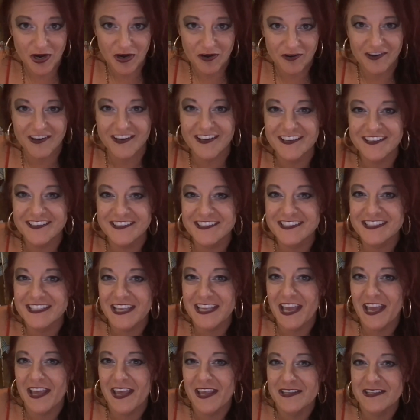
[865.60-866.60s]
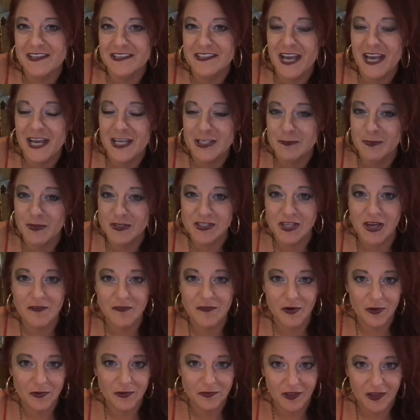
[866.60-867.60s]
areas and aspects
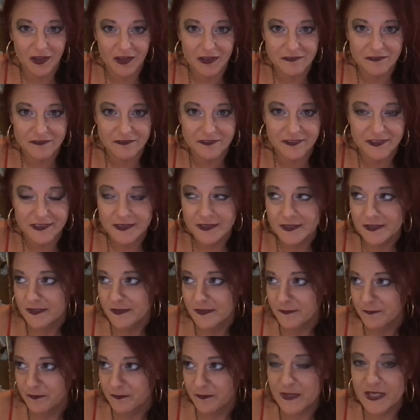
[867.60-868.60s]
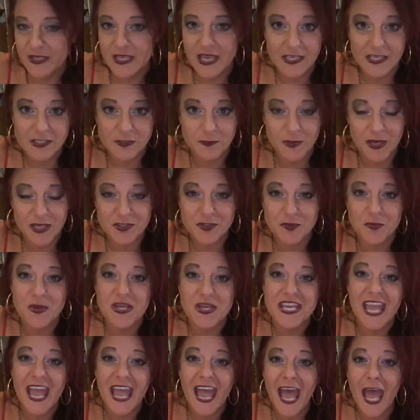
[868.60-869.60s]
of our life as best
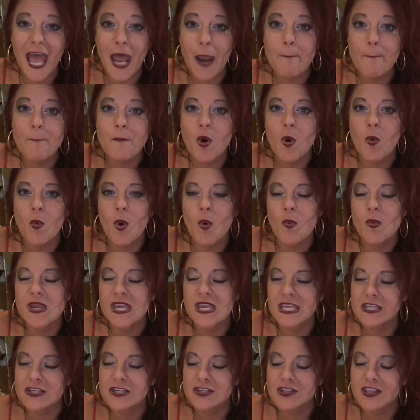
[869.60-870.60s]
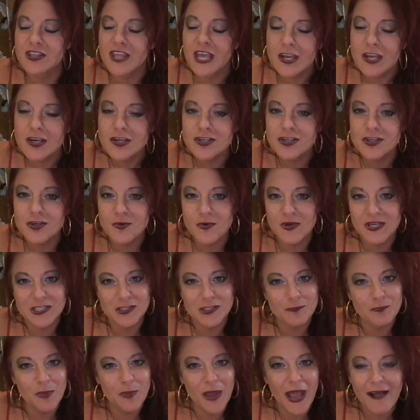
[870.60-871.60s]
we can but what we can then do
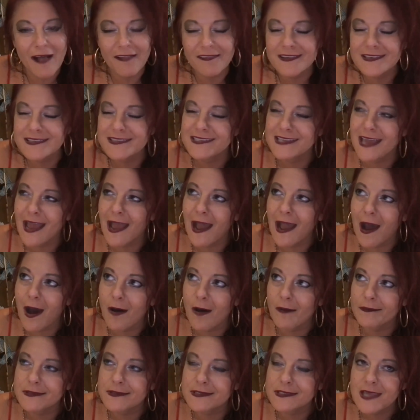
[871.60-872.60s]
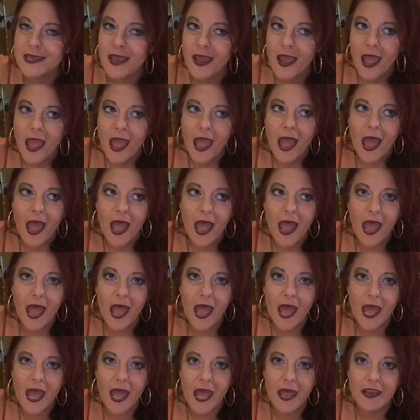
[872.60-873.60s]
is balance out
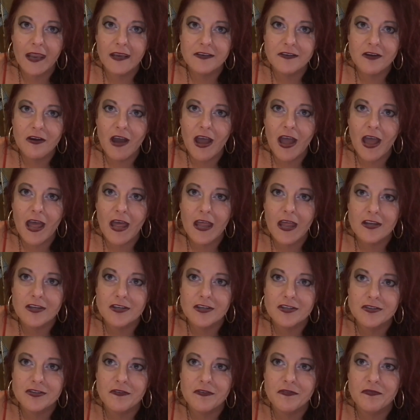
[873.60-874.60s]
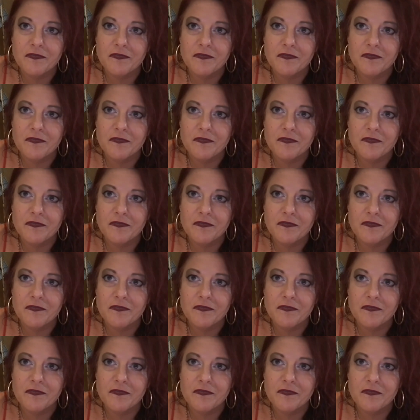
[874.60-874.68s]
and and